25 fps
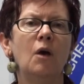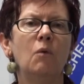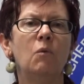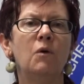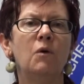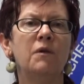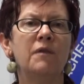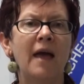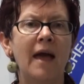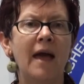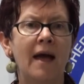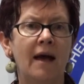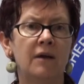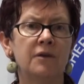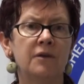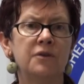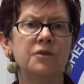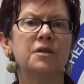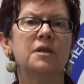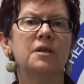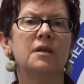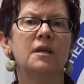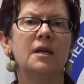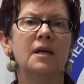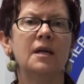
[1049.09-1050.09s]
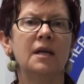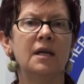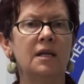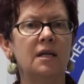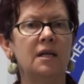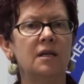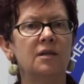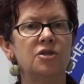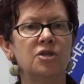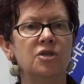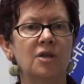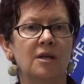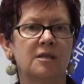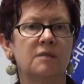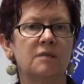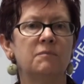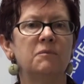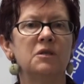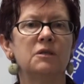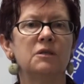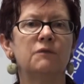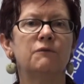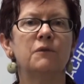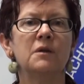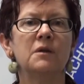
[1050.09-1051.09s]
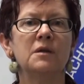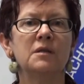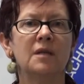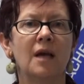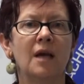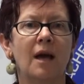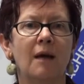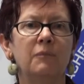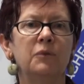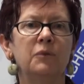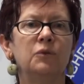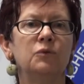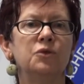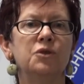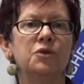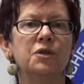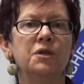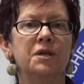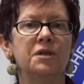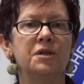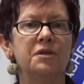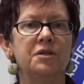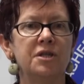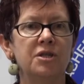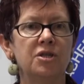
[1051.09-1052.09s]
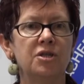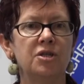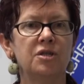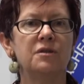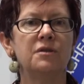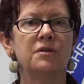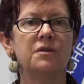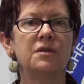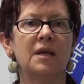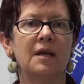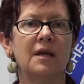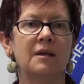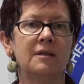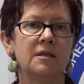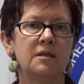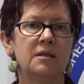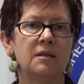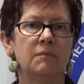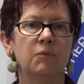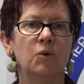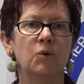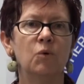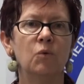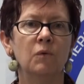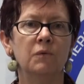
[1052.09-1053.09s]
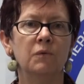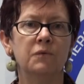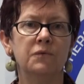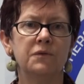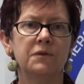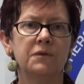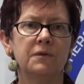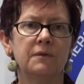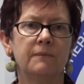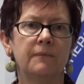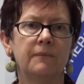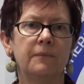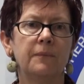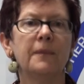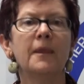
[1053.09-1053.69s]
without any adjustments, for example, to conditions and supports.